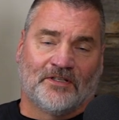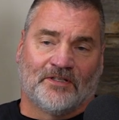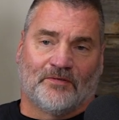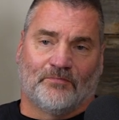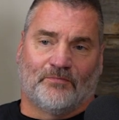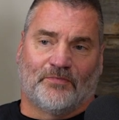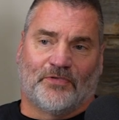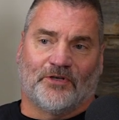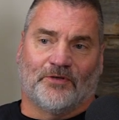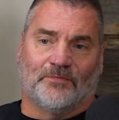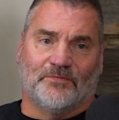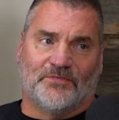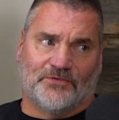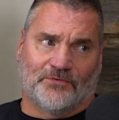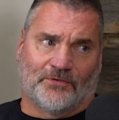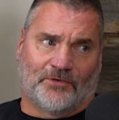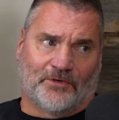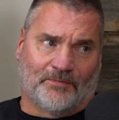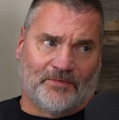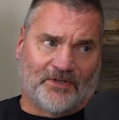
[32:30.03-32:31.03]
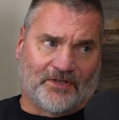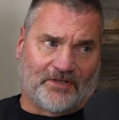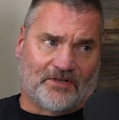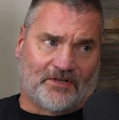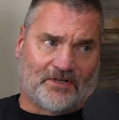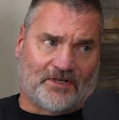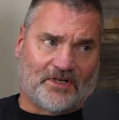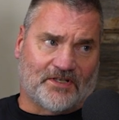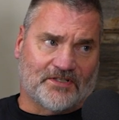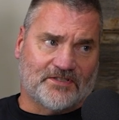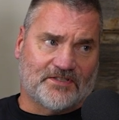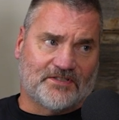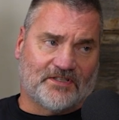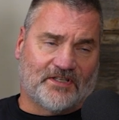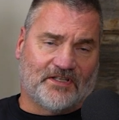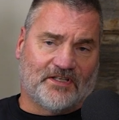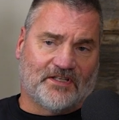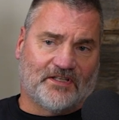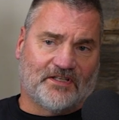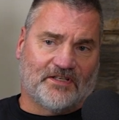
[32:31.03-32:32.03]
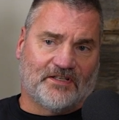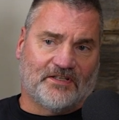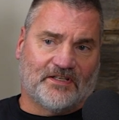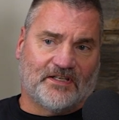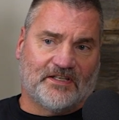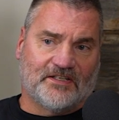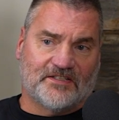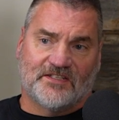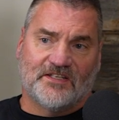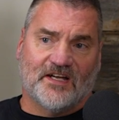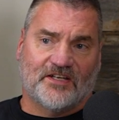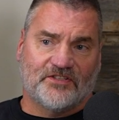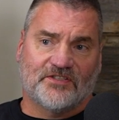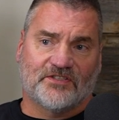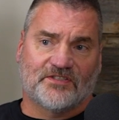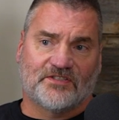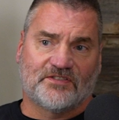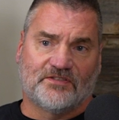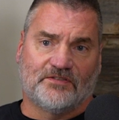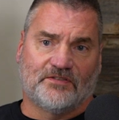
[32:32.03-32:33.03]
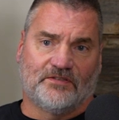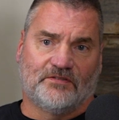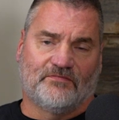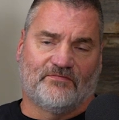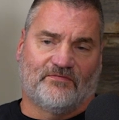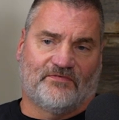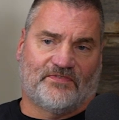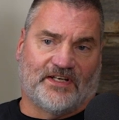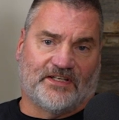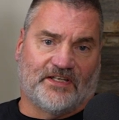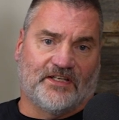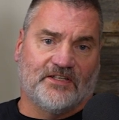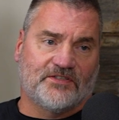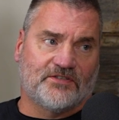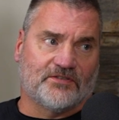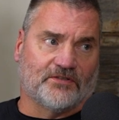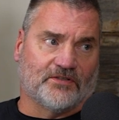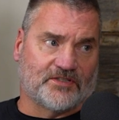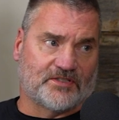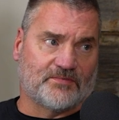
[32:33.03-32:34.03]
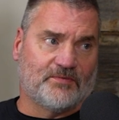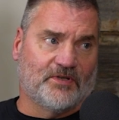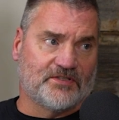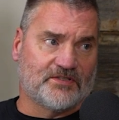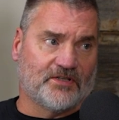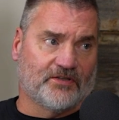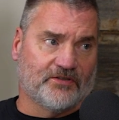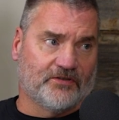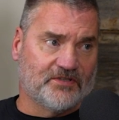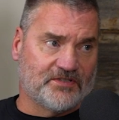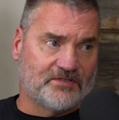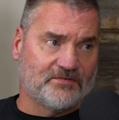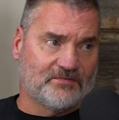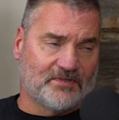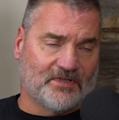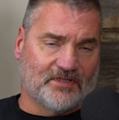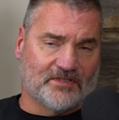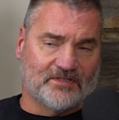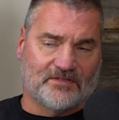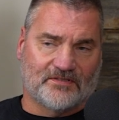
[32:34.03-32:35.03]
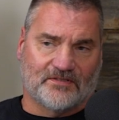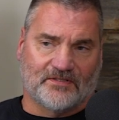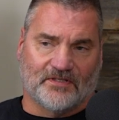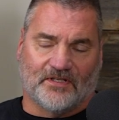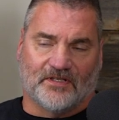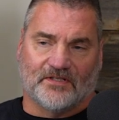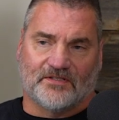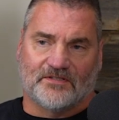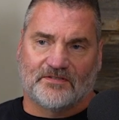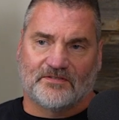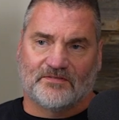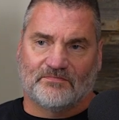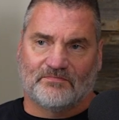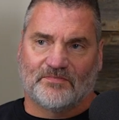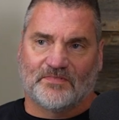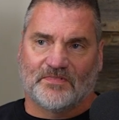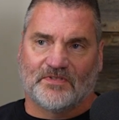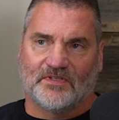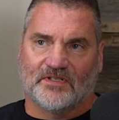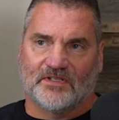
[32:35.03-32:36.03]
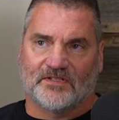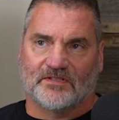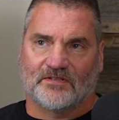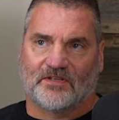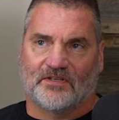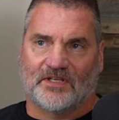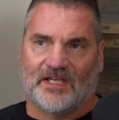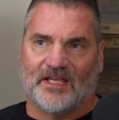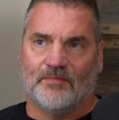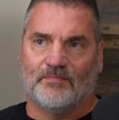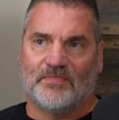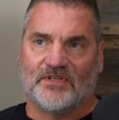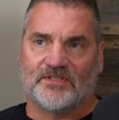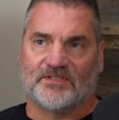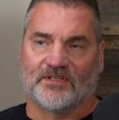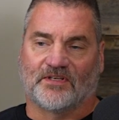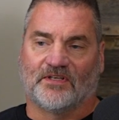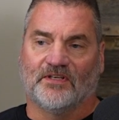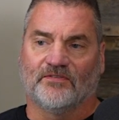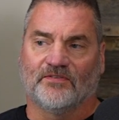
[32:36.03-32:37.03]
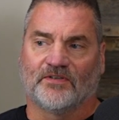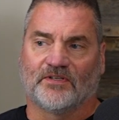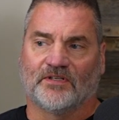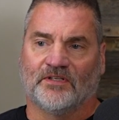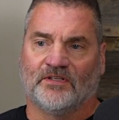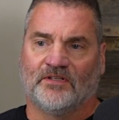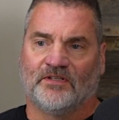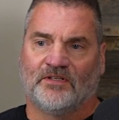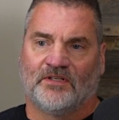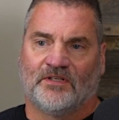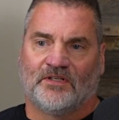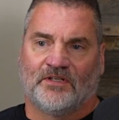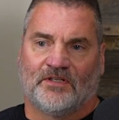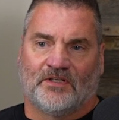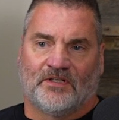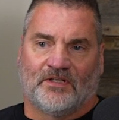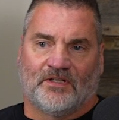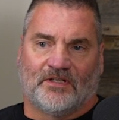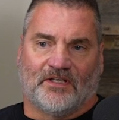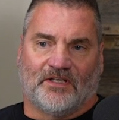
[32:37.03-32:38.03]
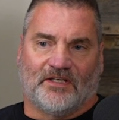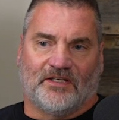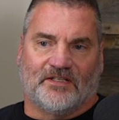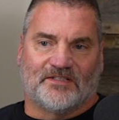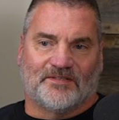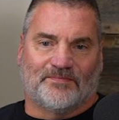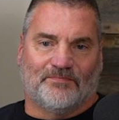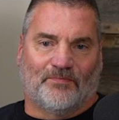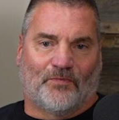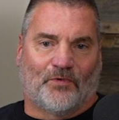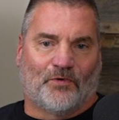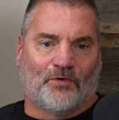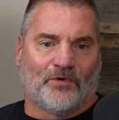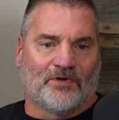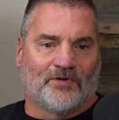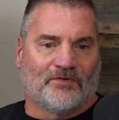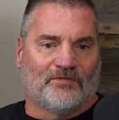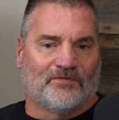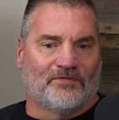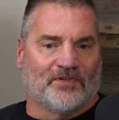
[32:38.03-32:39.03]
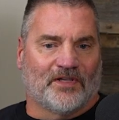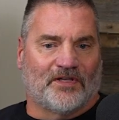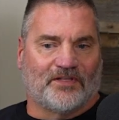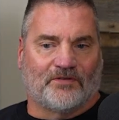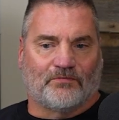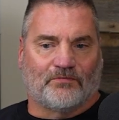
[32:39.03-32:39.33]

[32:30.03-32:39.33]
but absorb the cost? And it's not just financial expense, although it can be significant. It's more of like